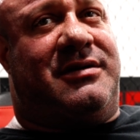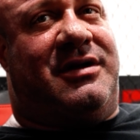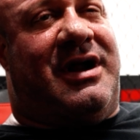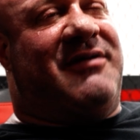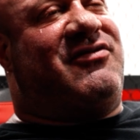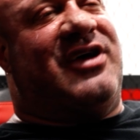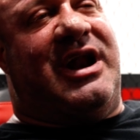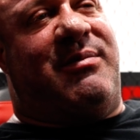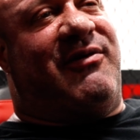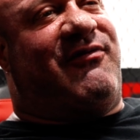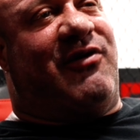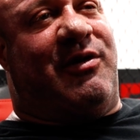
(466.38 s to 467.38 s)
You know, I've said it
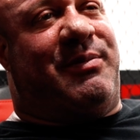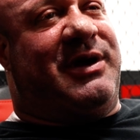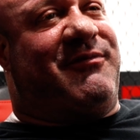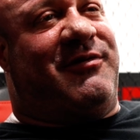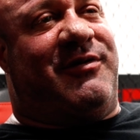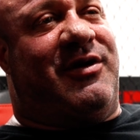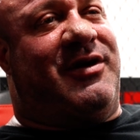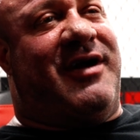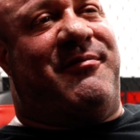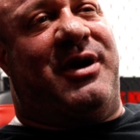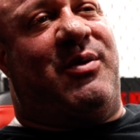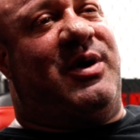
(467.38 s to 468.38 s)
before, people heard,
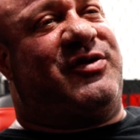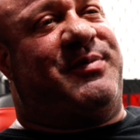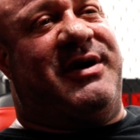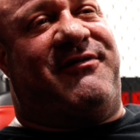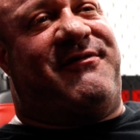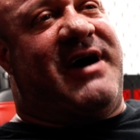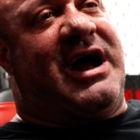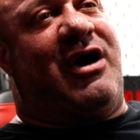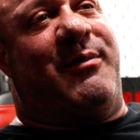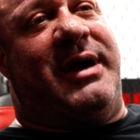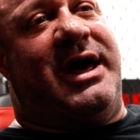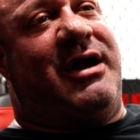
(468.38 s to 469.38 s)
everybody wants to be a
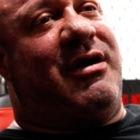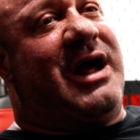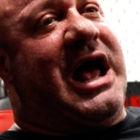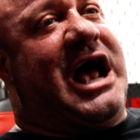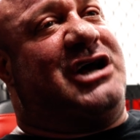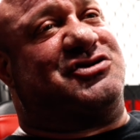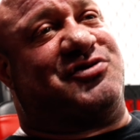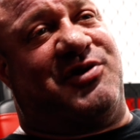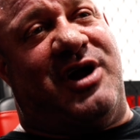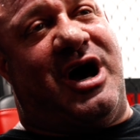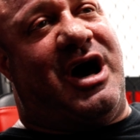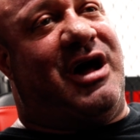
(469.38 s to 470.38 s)
fireman or an
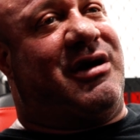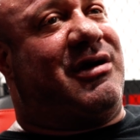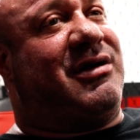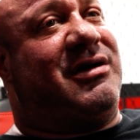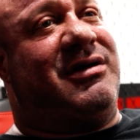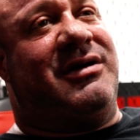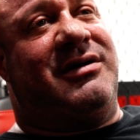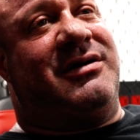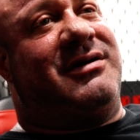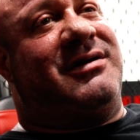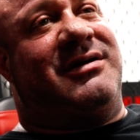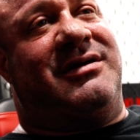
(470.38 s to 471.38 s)
astronaut or
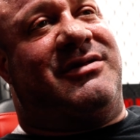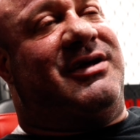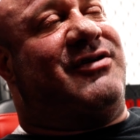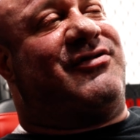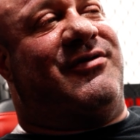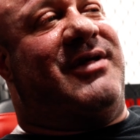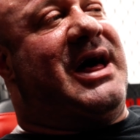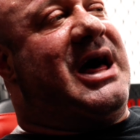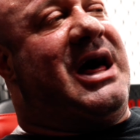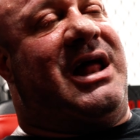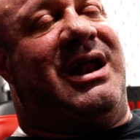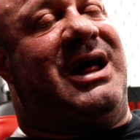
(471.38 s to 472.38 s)
this or
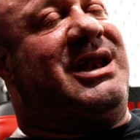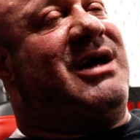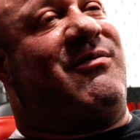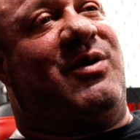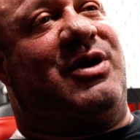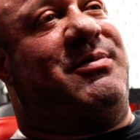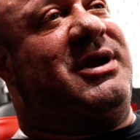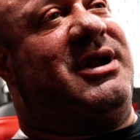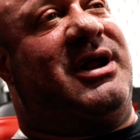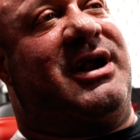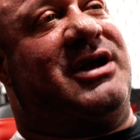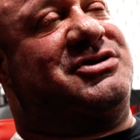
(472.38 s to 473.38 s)
that. I never want to be
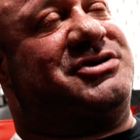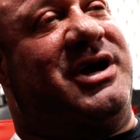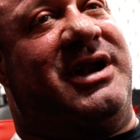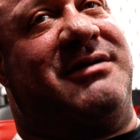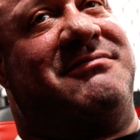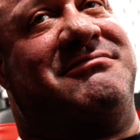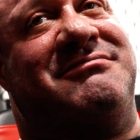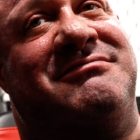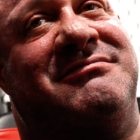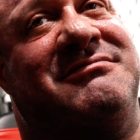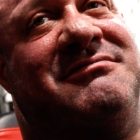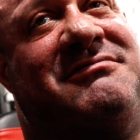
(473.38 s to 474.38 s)
none of that shit.
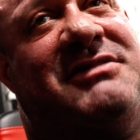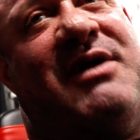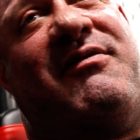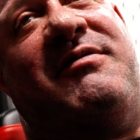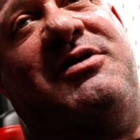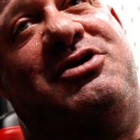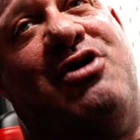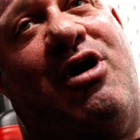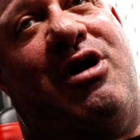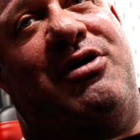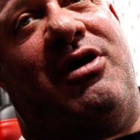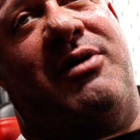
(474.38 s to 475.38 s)
It never even
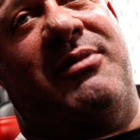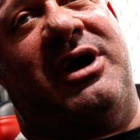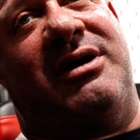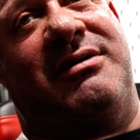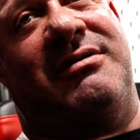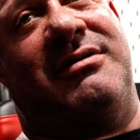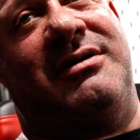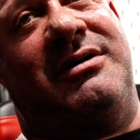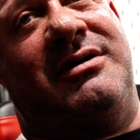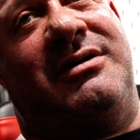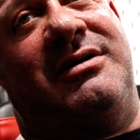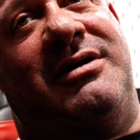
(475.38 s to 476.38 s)
dawned on me.
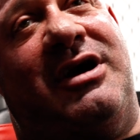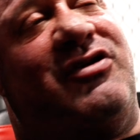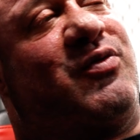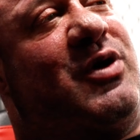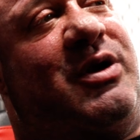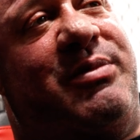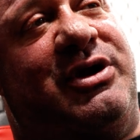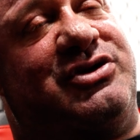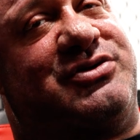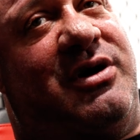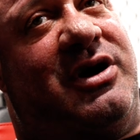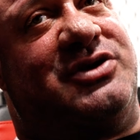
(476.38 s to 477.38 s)
I just want to be the
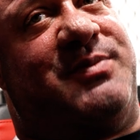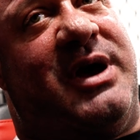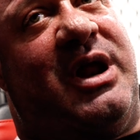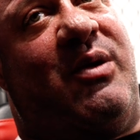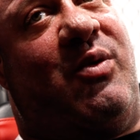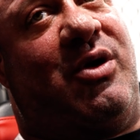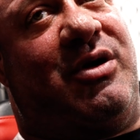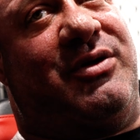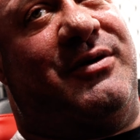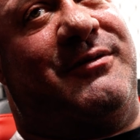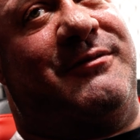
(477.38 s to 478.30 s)
strongest man in the world.